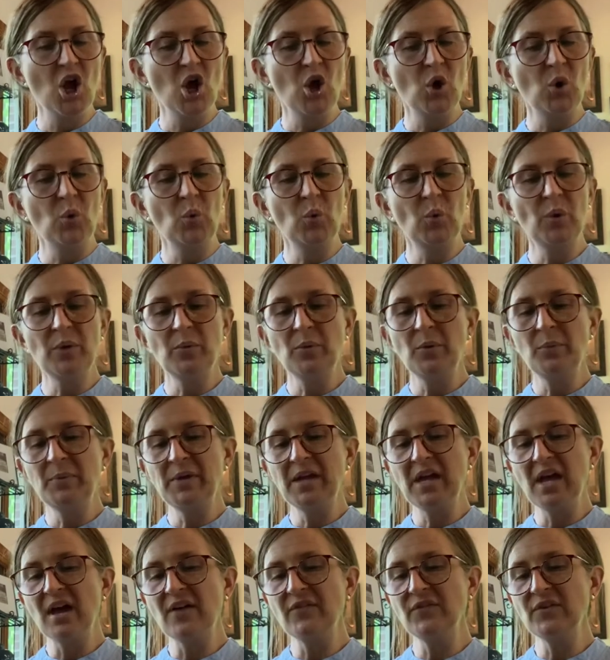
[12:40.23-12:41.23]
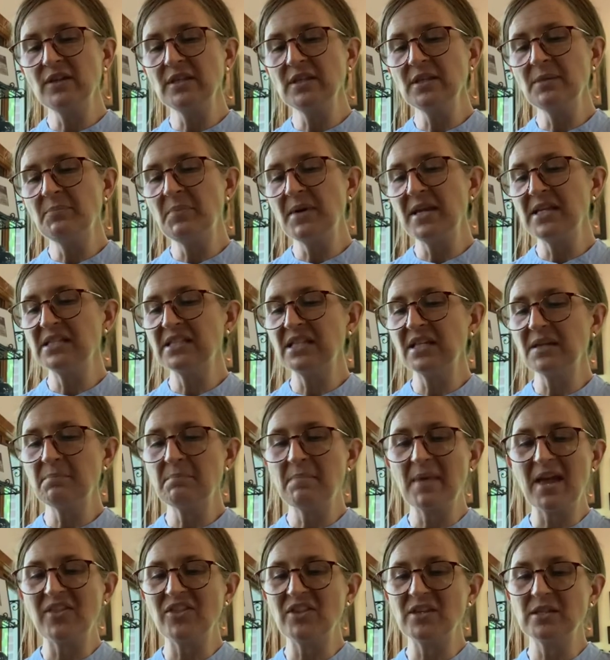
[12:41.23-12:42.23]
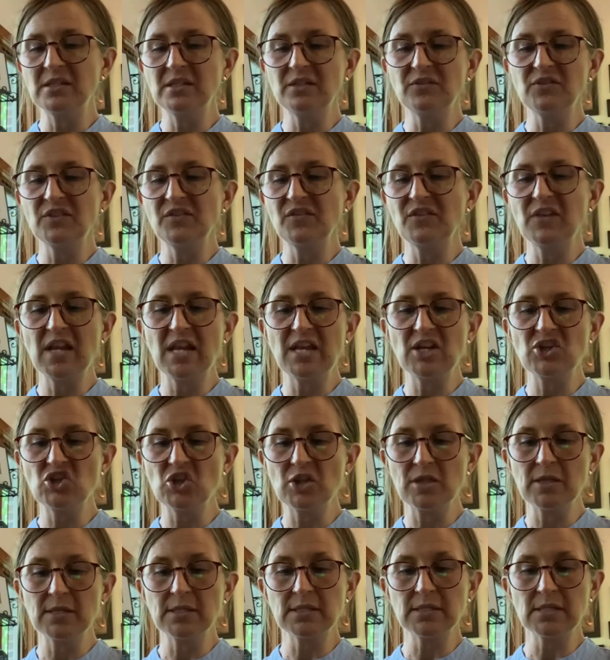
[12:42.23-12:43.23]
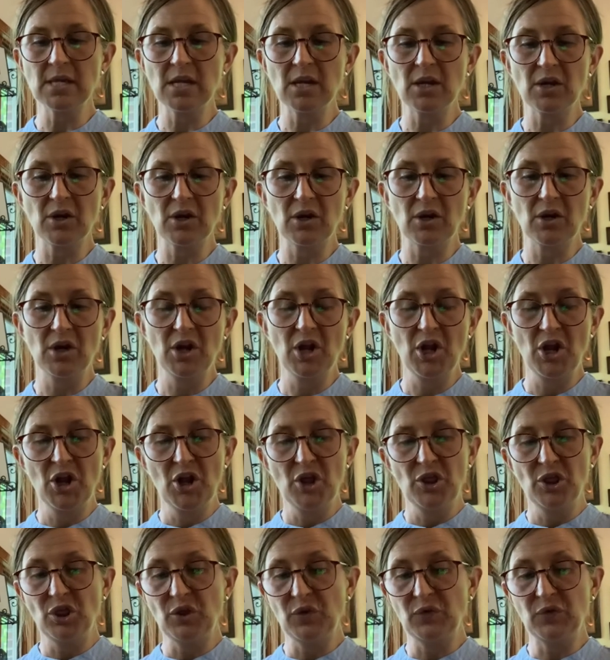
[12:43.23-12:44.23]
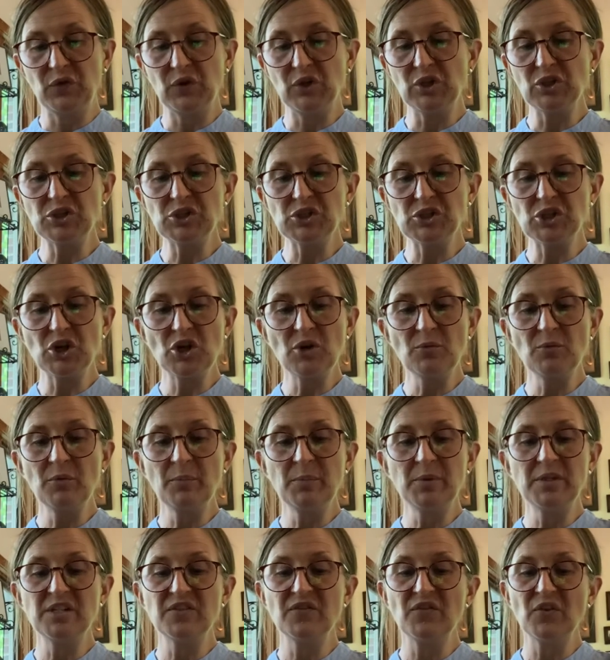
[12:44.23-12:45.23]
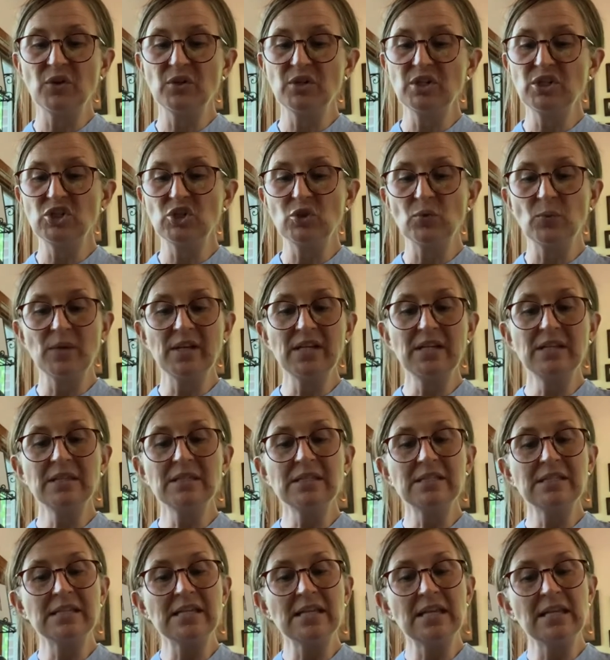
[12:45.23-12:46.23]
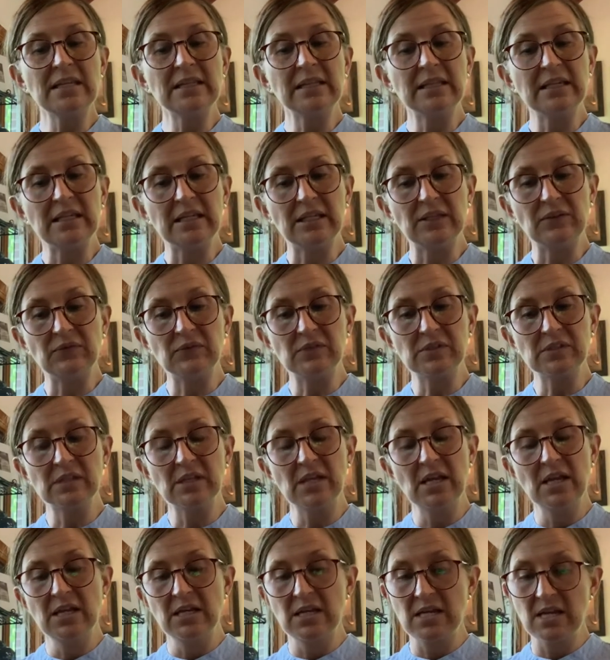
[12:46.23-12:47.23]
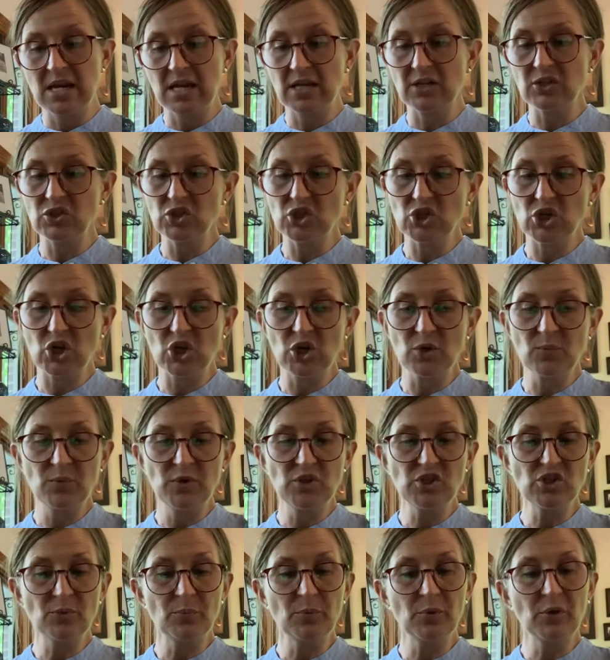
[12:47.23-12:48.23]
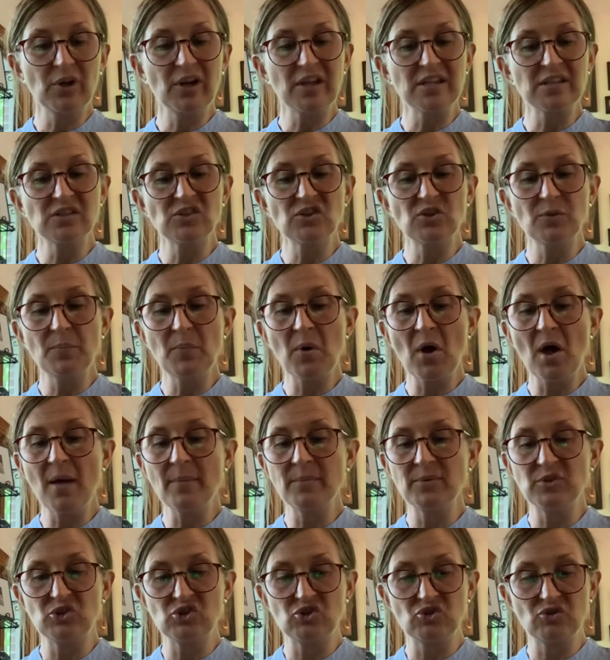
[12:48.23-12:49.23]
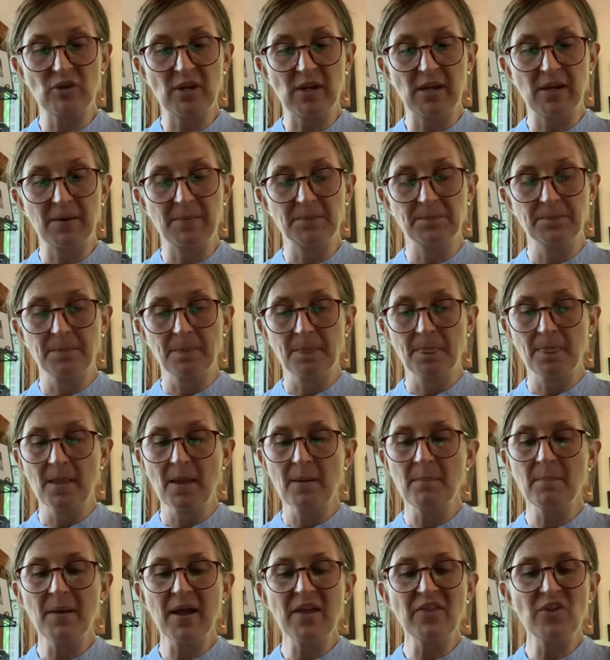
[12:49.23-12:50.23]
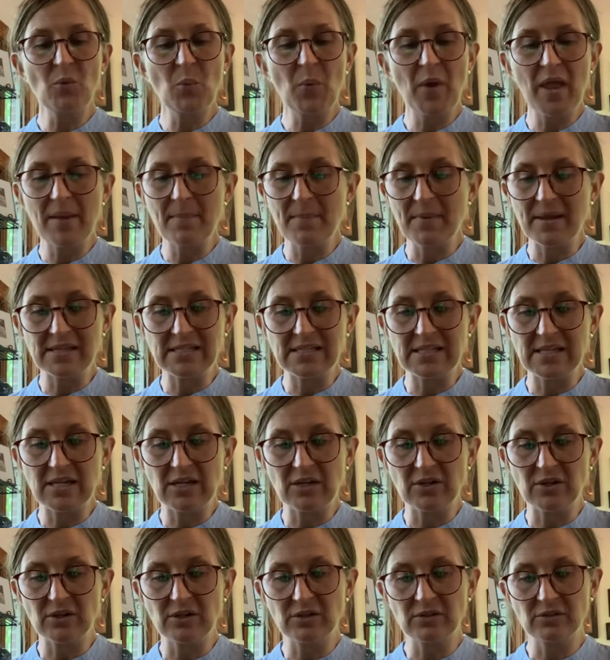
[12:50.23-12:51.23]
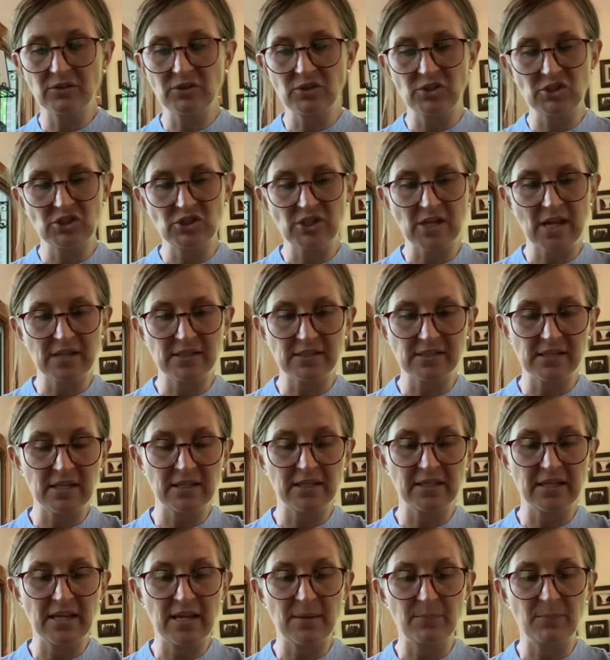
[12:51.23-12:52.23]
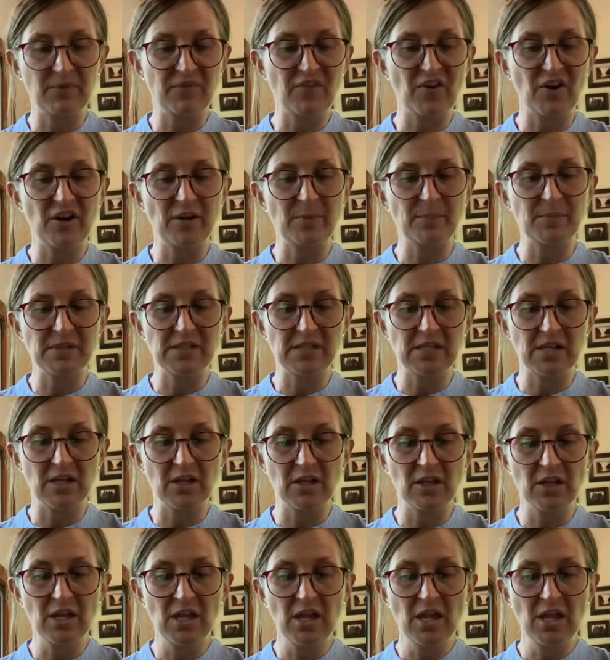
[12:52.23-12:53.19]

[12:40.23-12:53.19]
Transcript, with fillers: We will be covering the basic methods of divination this year. The first term will be devoted to reading the tea leaves. Next term, we shall progress to palmistry. By the way, my dear, she shot suddenly at Pavarti Patil,